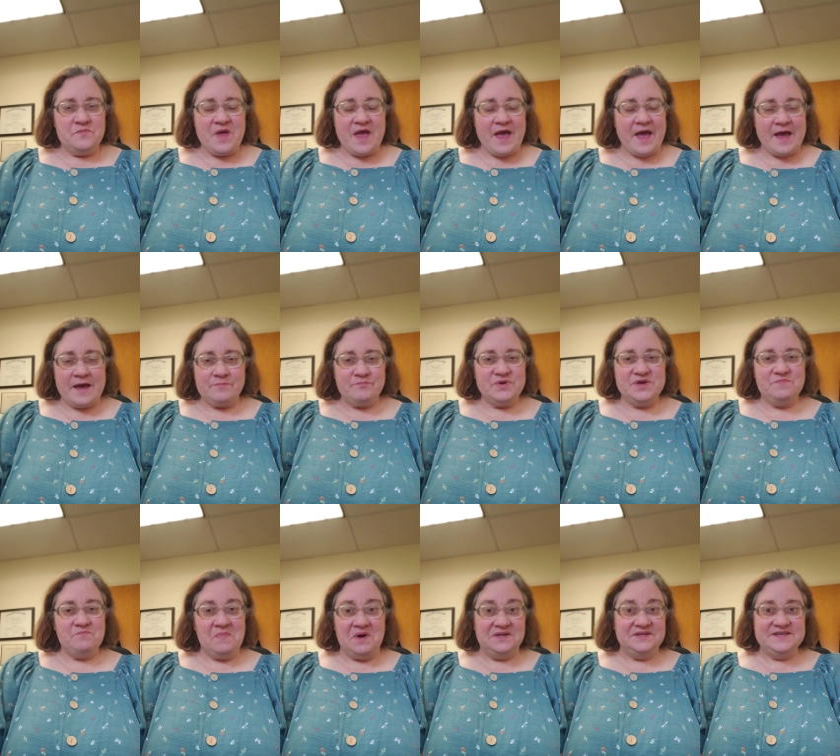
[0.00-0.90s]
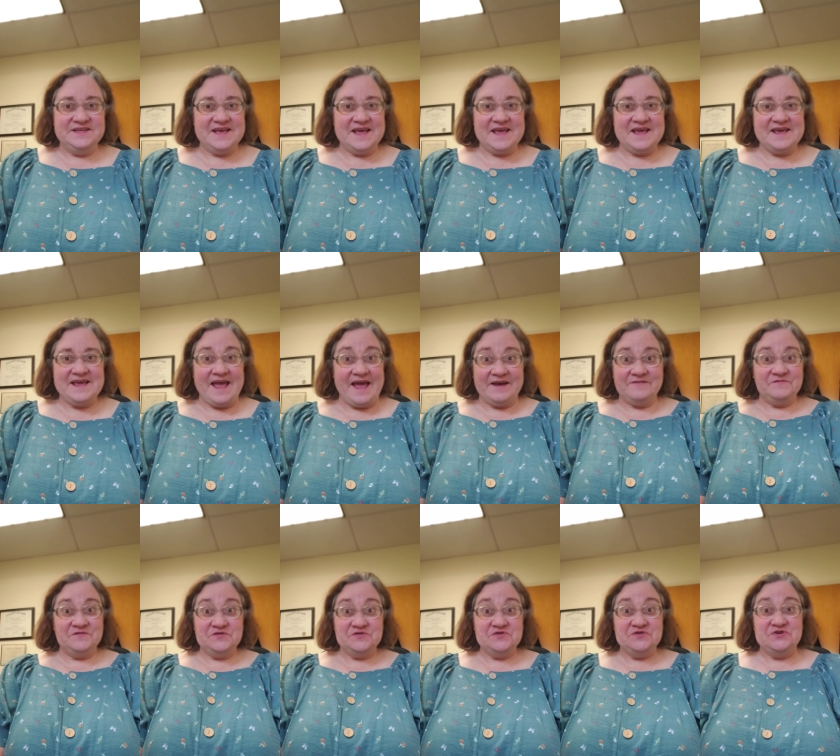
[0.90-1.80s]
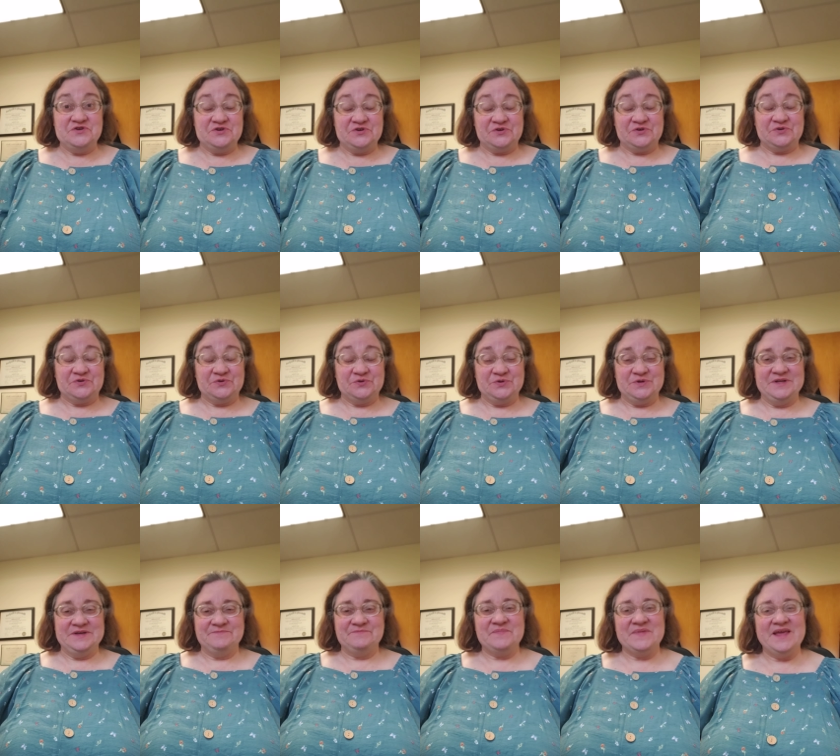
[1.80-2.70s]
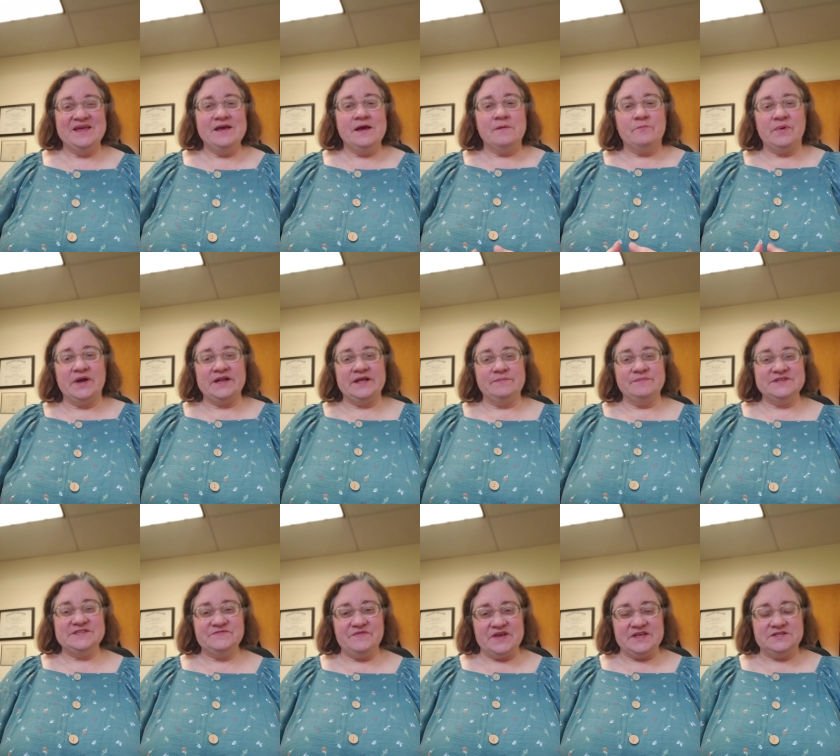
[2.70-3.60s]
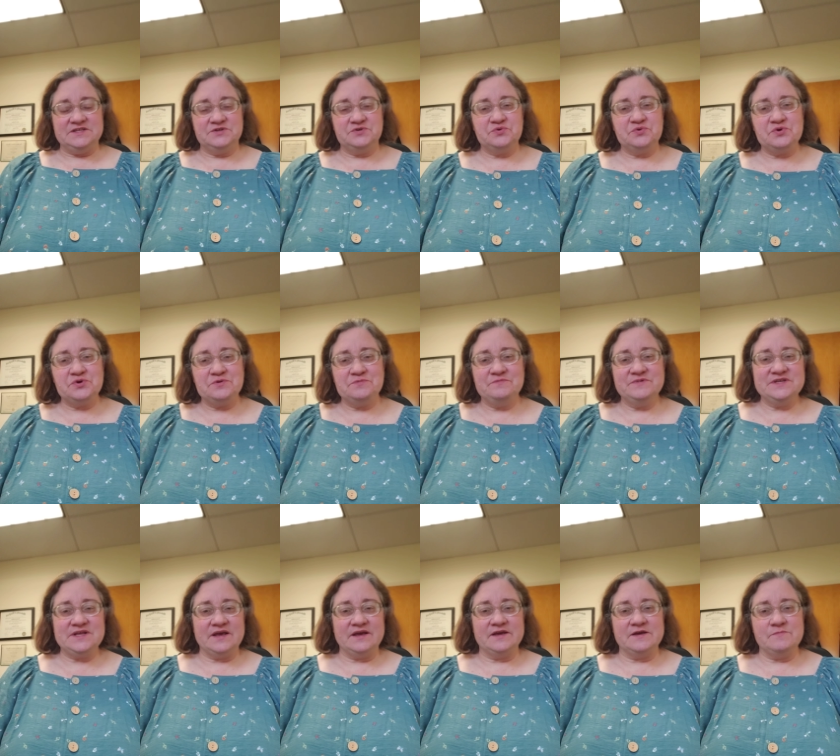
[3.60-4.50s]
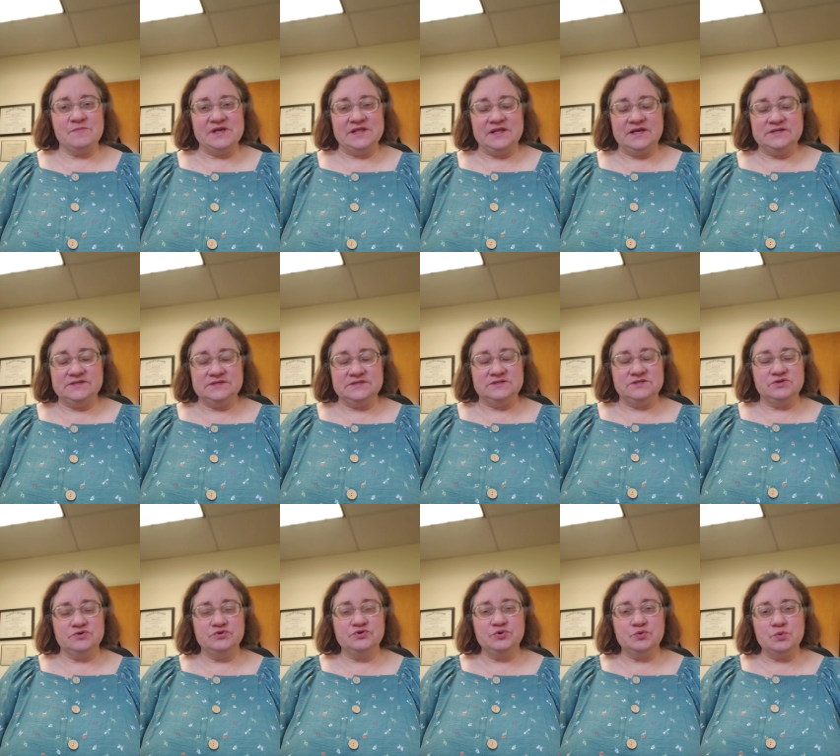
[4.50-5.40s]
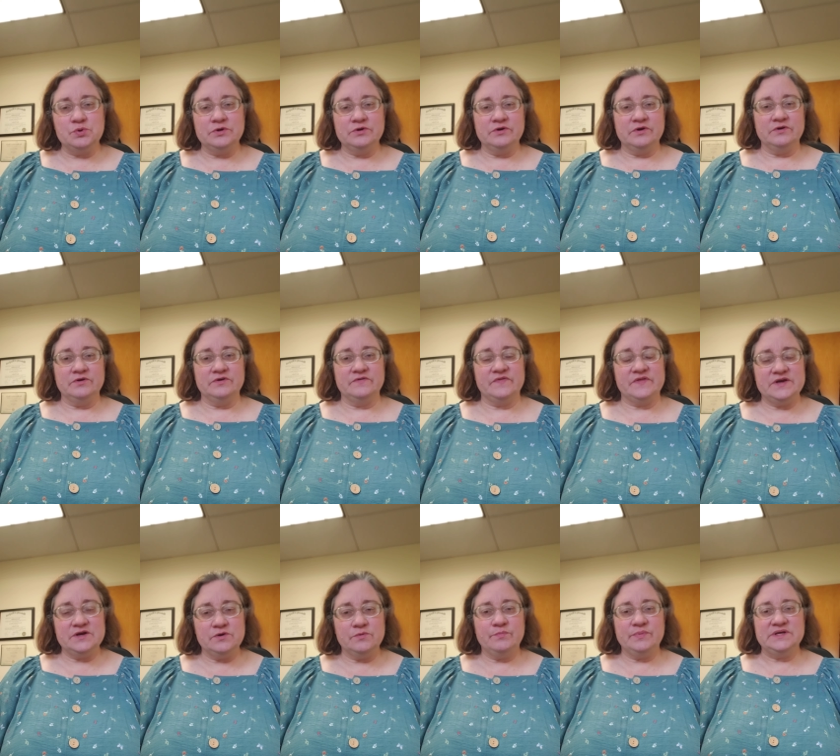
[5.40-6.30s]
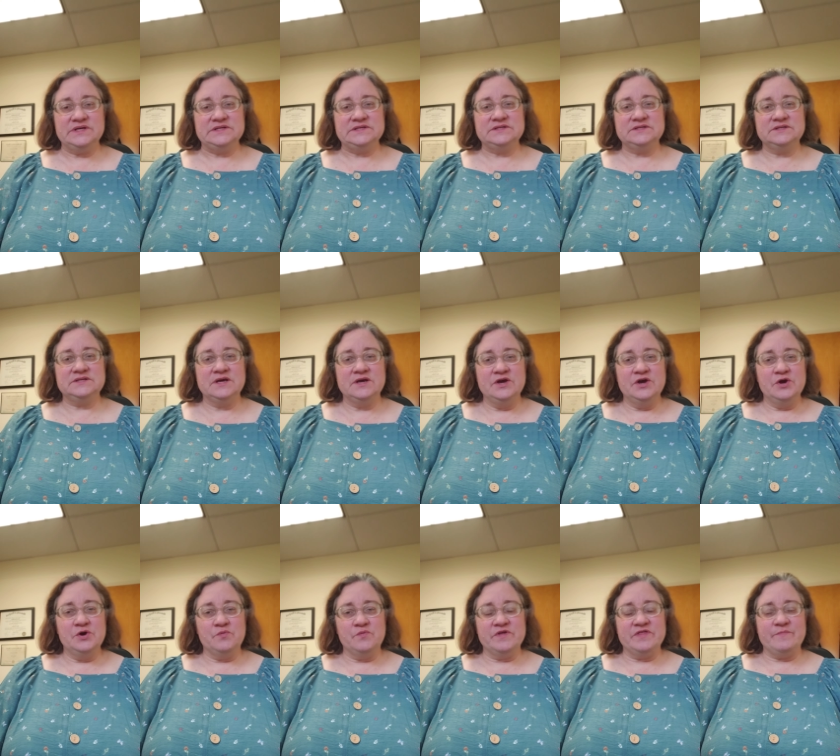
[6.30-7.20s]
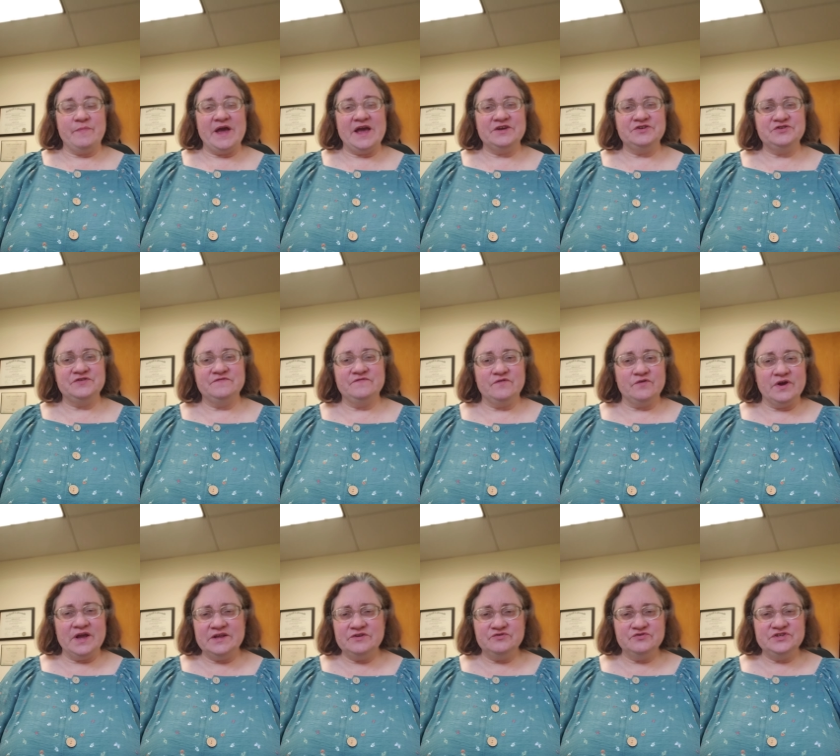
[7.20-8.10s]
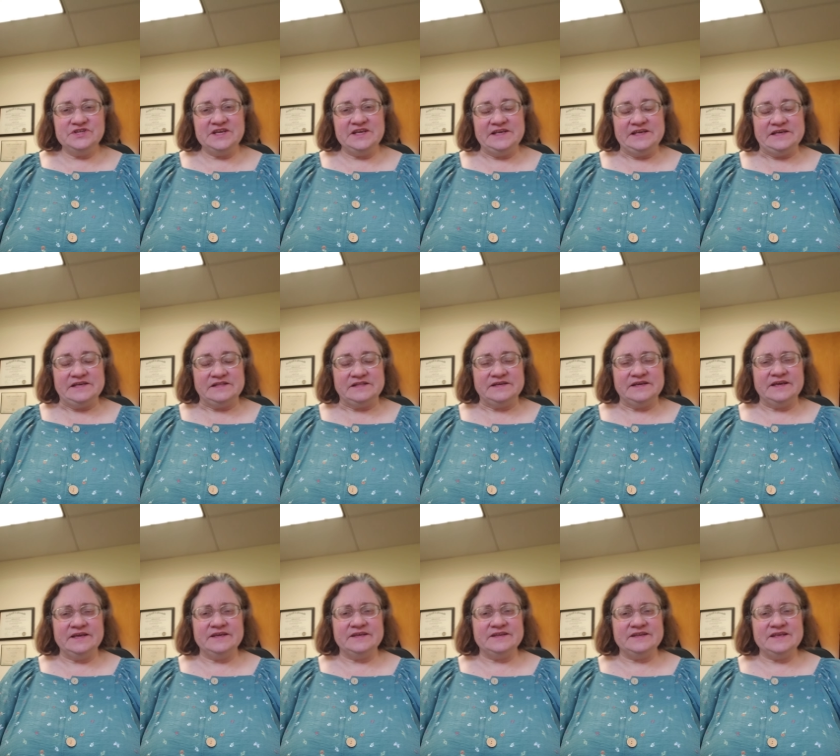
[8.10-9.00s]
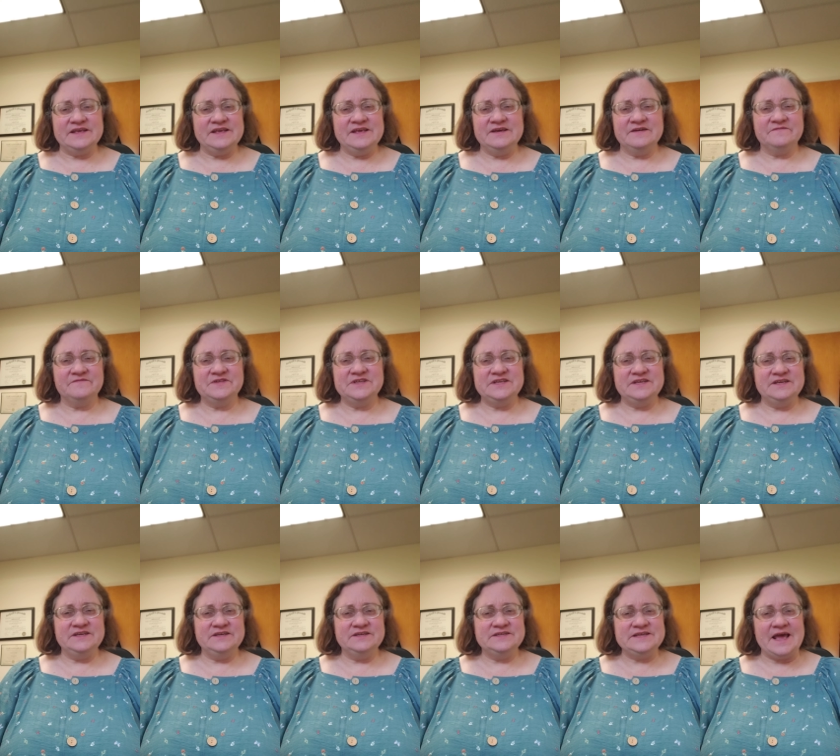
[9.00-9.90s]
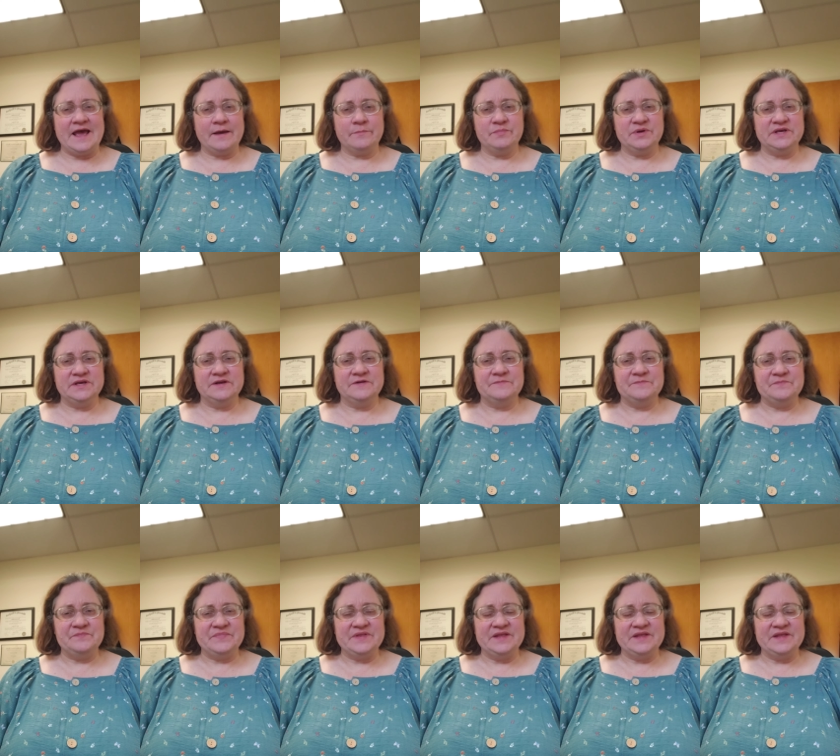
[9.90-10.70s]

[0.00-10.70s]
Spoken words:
Happy Monday afternoon. My name is Faith Storms. I'm a licensed social worker, therapist with a passion for energy healing and EFT tapping